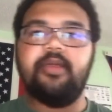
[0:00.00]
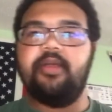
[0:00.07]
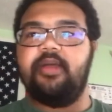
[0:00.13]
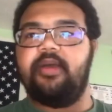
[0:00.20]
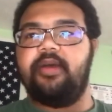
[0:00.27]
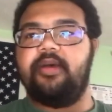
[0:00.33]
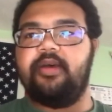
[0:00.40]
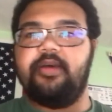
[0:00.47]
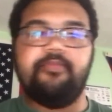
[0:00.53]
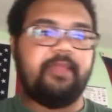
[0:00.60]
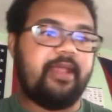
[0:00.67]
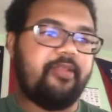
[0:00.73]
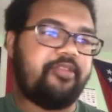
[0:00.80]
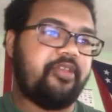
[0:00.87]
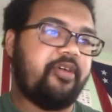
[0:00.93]

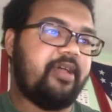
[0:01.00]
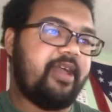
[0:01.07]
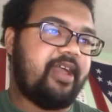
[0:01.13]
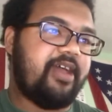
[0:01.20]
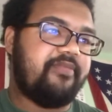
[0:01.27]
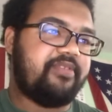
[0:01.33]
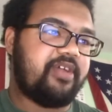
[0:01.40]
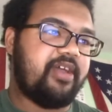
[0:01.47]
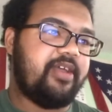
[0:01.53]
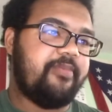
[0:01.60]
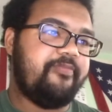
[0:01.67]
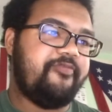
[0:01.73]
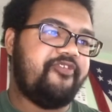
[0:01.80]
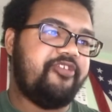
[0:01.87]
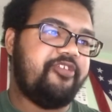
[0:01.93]
That is all I have
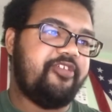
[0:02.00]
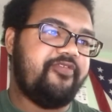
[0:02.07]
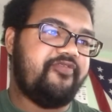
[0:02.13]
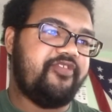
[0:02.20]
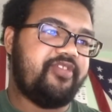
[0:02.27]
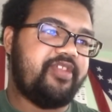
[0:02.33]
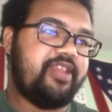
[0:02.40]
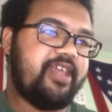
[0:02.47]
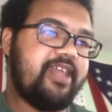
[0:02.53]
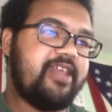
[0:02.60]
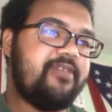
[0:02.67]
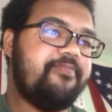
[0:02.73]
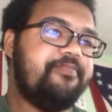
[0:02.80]
time for today.